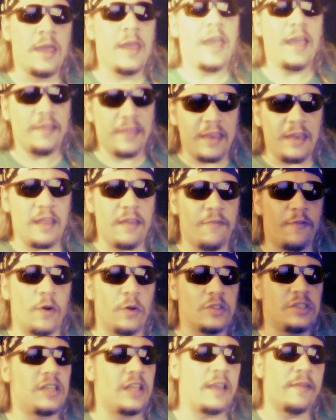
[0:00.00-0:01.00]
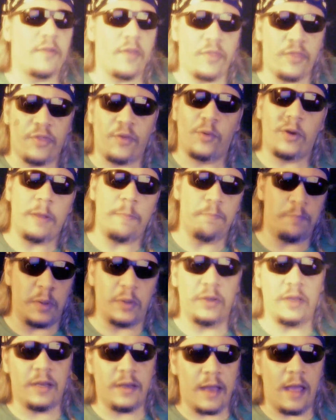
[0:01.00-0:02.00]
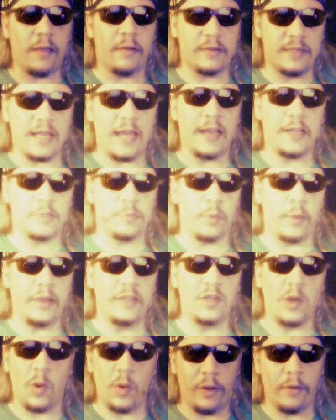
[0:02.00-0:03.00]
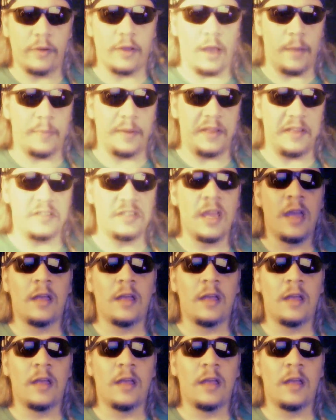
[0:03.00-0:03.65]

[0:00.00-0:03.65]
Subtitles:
And then he votes to give a $30 billion tax break to oil companies,